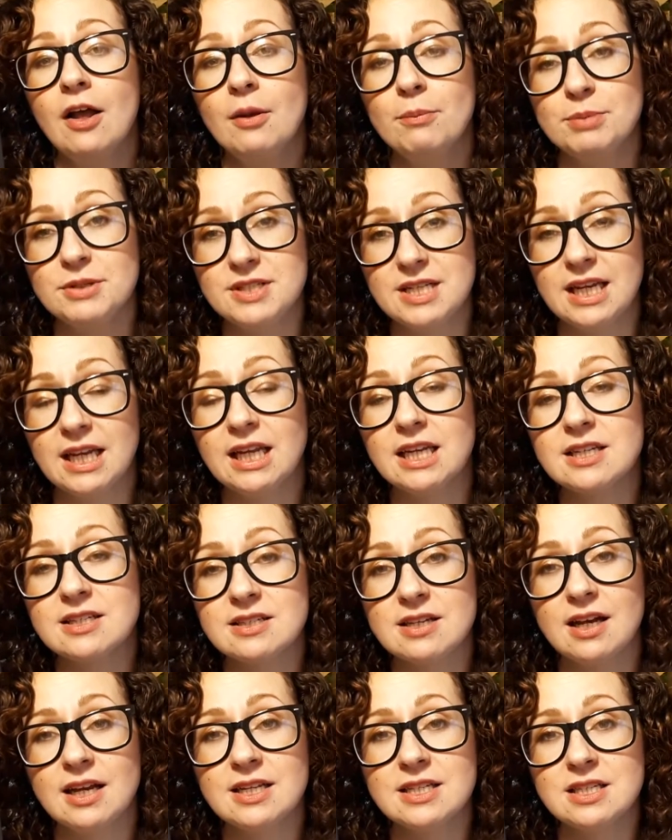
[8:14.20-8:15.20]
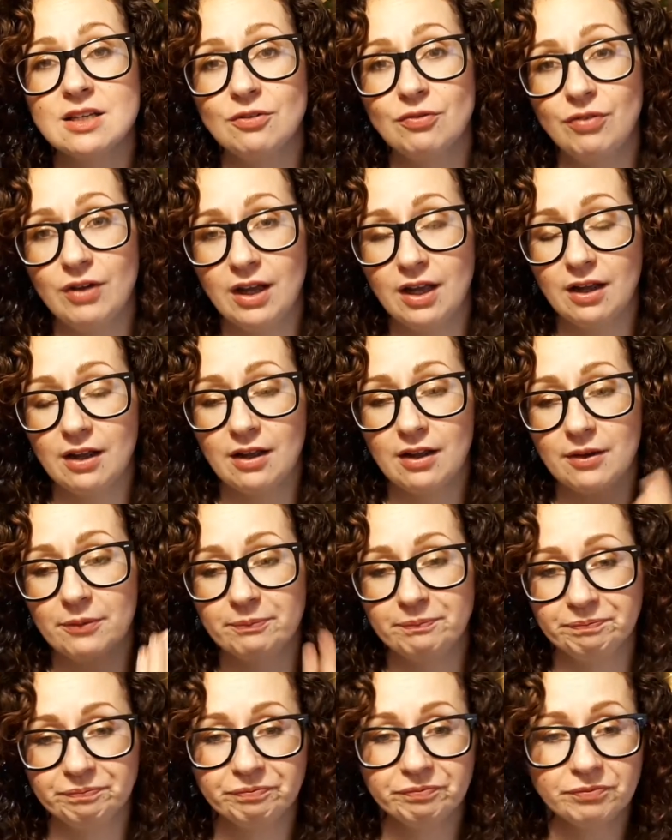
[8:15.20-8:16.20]
particular scientific
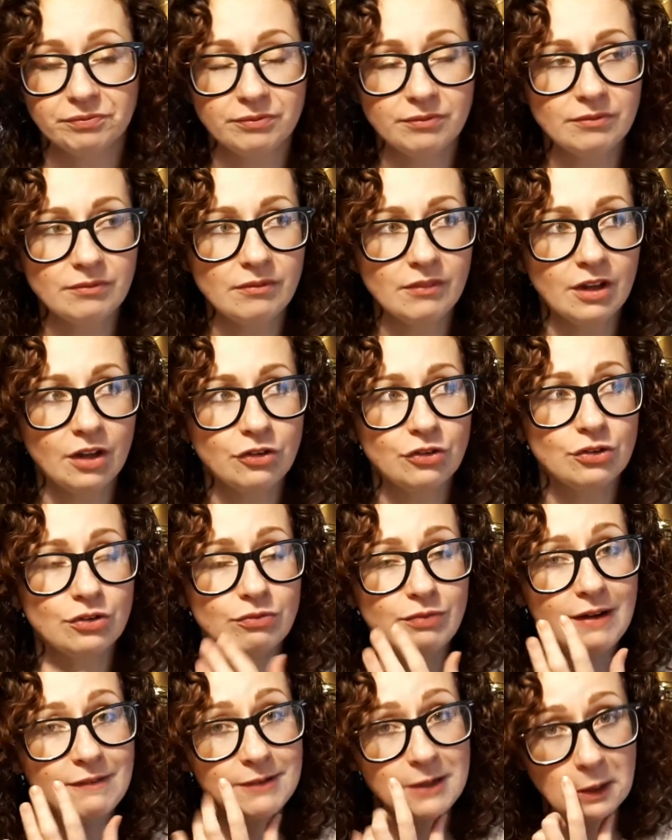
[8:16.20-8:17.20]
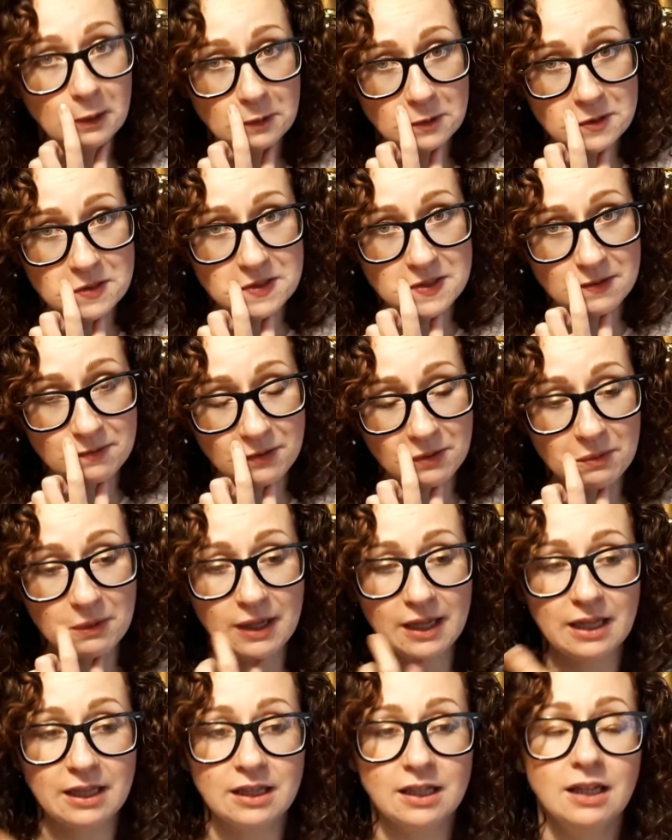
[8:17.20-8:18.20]
sort of revolutions, if you
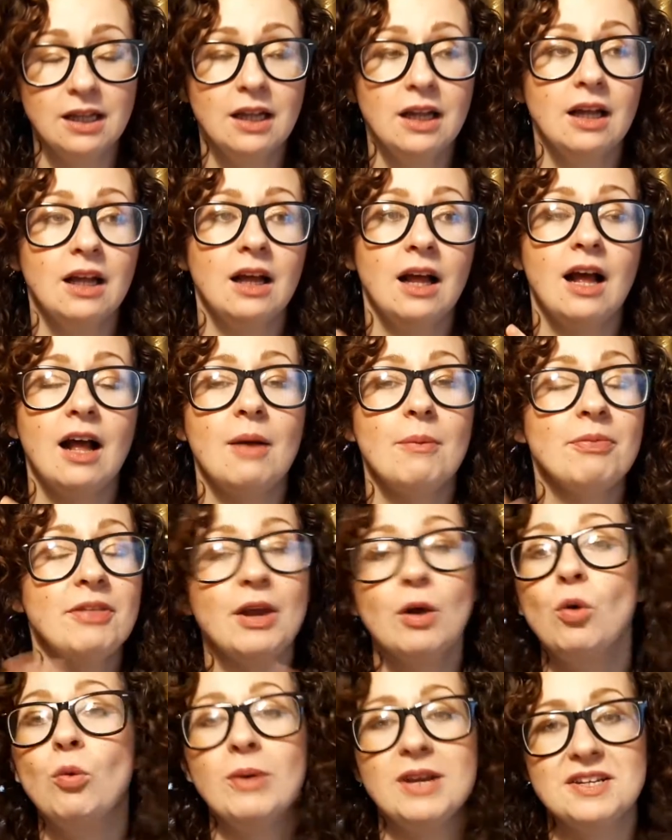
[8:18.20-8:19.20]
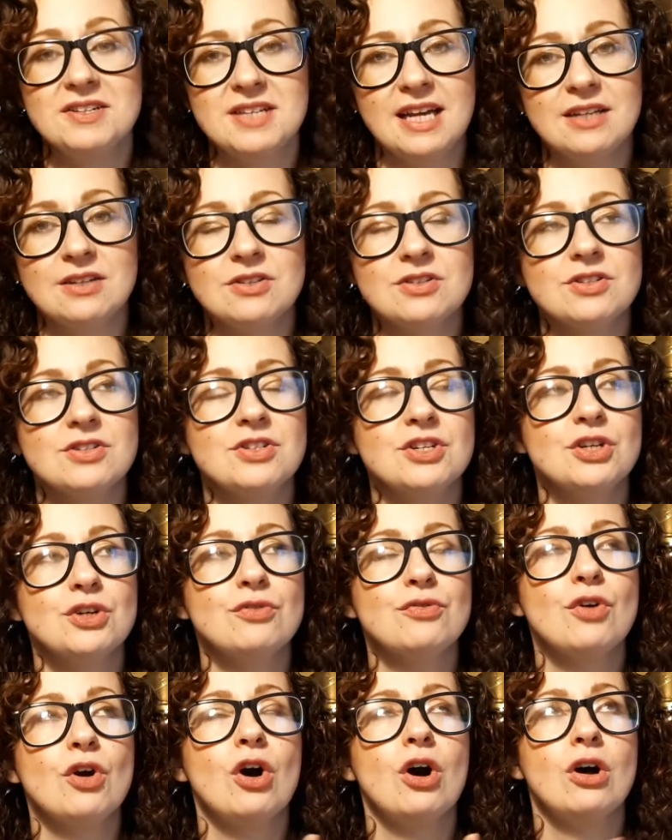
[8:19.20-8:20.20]
will, they all make sense. So
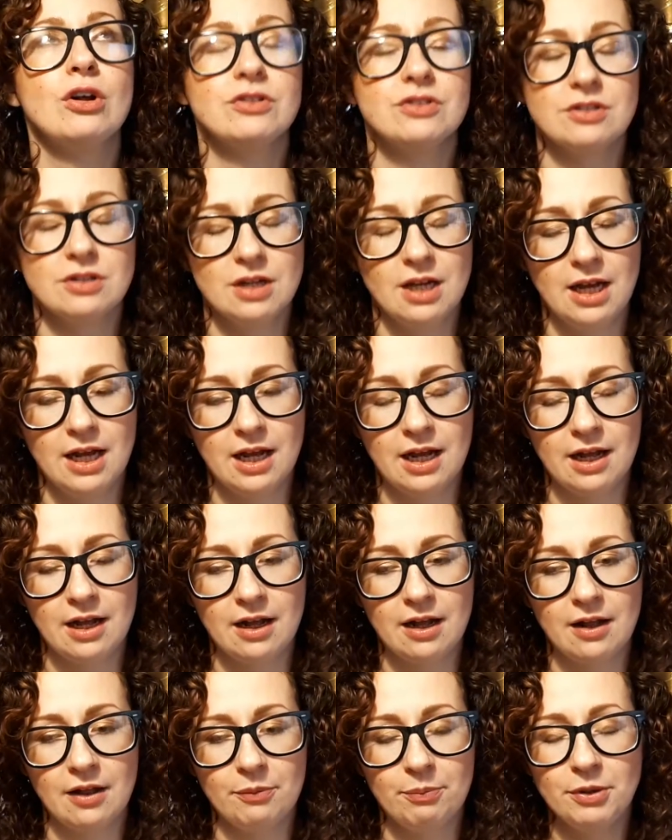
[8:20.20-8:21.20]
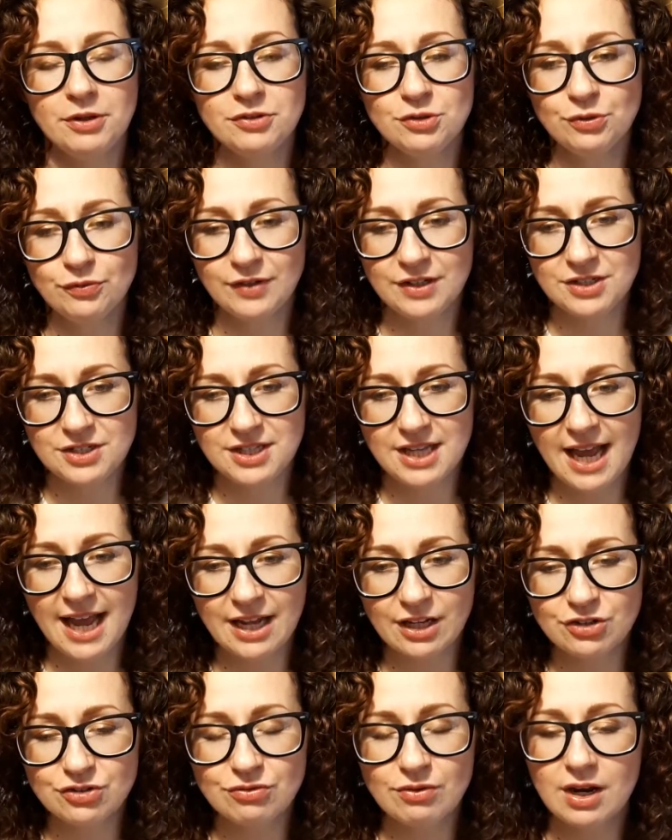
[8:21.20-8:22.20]
you've got person who invented the
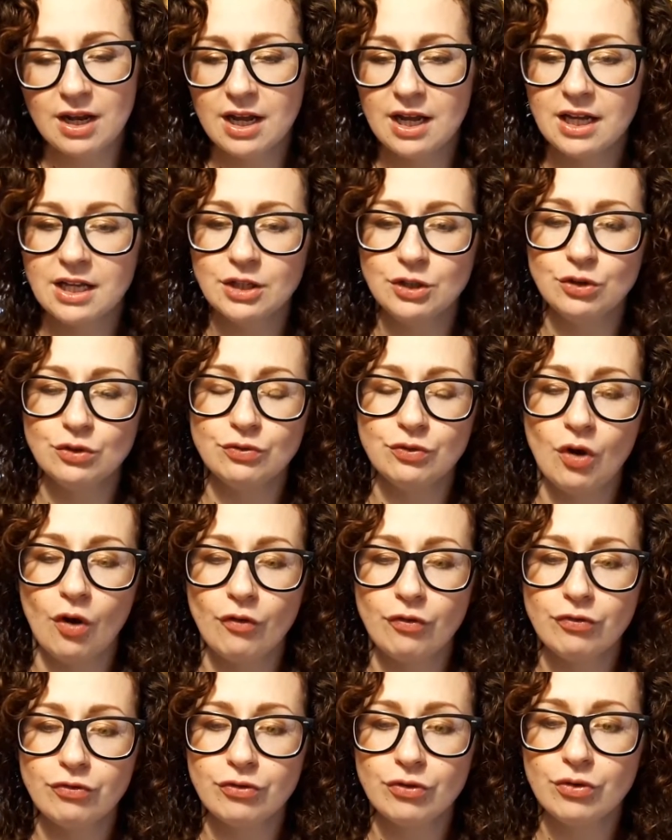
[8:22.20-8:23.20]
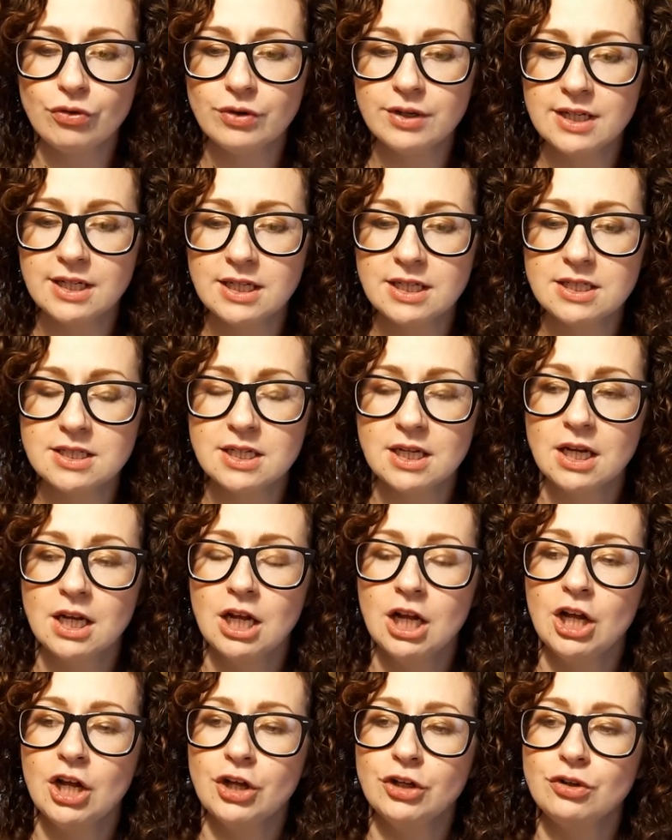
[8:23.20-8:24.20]
X-ray, you've got Freud,
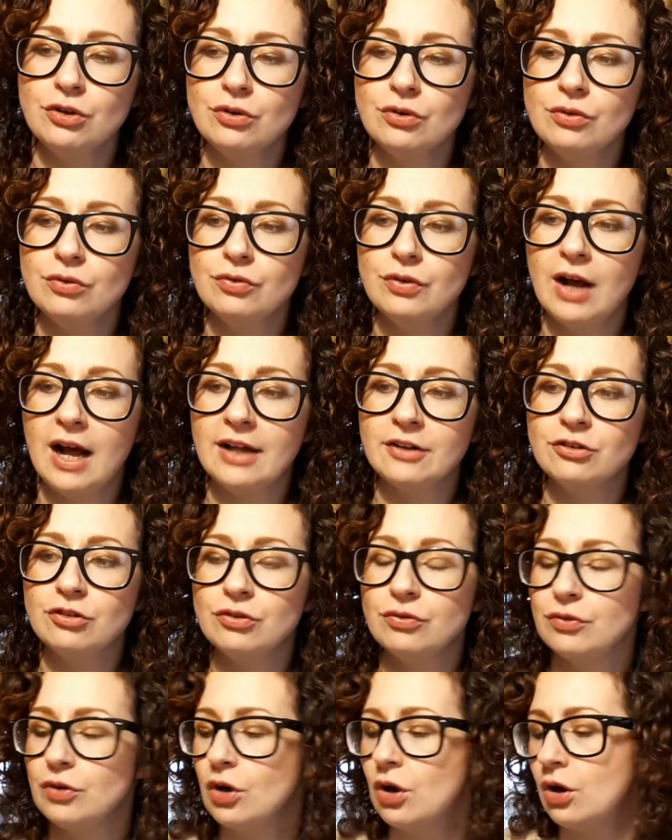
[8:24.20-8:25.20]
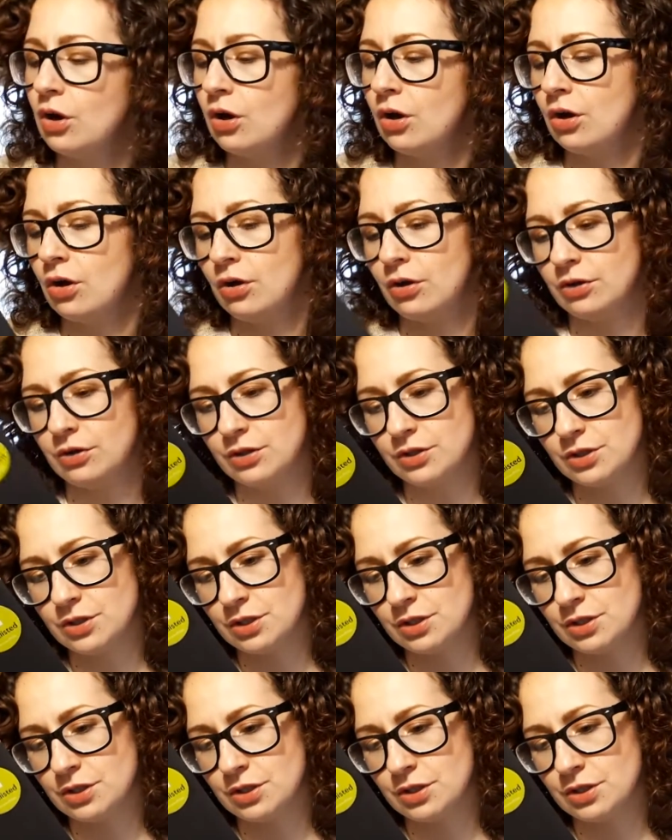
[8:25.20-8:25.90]
you've got